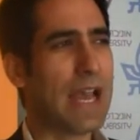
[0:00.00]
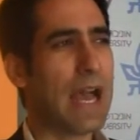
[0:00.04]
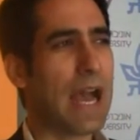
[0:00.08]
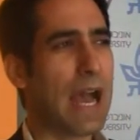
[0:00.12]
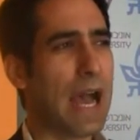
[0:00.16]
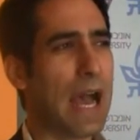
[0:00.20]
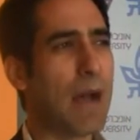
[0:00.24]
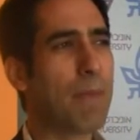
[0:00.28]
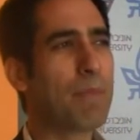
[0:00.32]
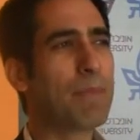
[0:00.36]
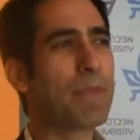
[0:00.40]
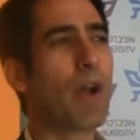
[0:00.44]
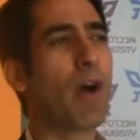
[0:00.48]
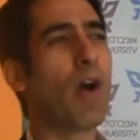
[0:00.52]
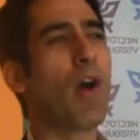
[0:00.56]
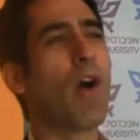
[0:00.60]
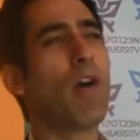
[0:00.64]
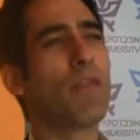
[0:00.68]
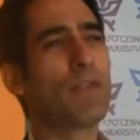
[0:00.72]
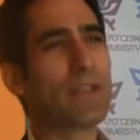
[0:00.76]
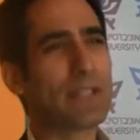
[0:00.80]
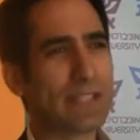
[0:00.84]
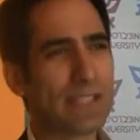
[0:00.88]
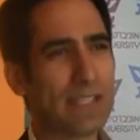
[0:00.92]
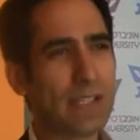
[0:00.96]

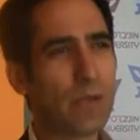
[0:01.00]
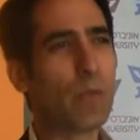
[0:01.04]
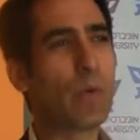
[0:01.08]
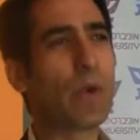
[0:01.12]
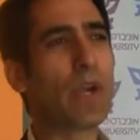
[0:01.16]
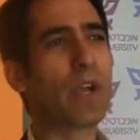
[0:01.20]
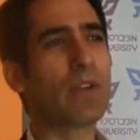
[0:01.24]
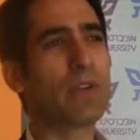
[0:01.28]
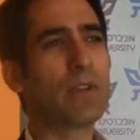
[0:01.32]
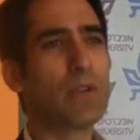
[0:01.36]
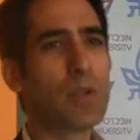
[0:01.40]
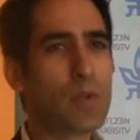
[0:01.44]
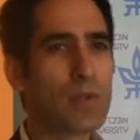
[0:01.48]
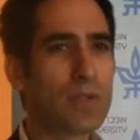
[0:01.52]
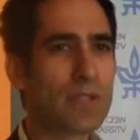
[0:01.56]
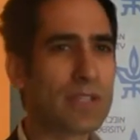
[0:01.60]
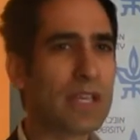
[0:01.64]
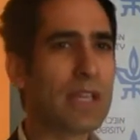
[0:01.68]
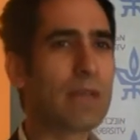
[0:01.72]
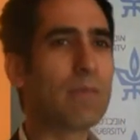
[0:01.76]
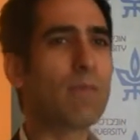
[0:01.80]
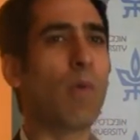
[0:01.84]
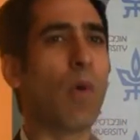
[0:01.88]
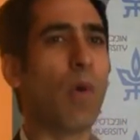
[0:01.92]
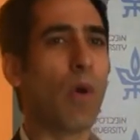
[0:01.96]
Obviously, we're
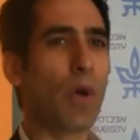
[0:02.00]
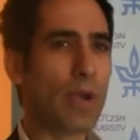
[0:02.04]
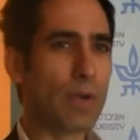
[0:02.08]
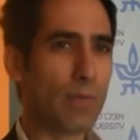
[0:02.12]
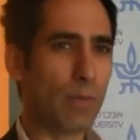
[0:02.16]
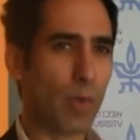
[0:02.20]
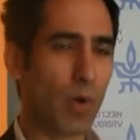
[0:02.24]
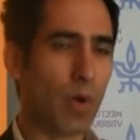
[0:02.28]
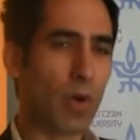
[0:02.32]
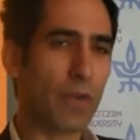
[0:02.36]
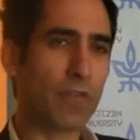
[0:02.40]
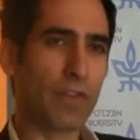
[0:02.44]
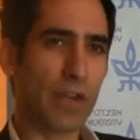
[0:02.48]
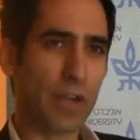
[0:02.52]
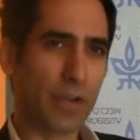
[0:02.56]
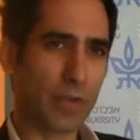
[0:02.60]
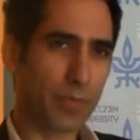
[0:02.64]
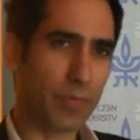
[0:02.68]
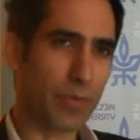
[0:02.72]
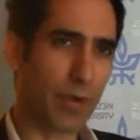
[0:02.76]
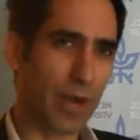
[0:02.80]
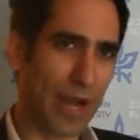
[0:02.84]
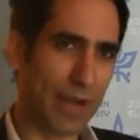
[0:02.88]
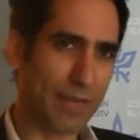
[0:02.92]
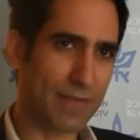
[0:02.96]
losing more and more of our
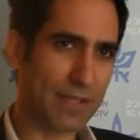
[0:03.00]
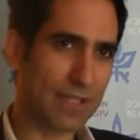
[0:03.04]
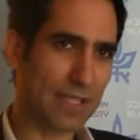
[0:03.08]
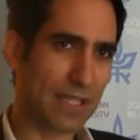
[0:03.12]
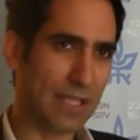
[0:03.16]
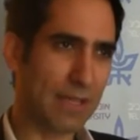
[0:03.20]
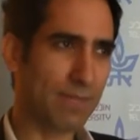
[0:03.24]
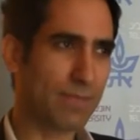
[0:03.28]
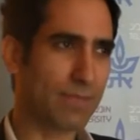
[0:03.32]
privacy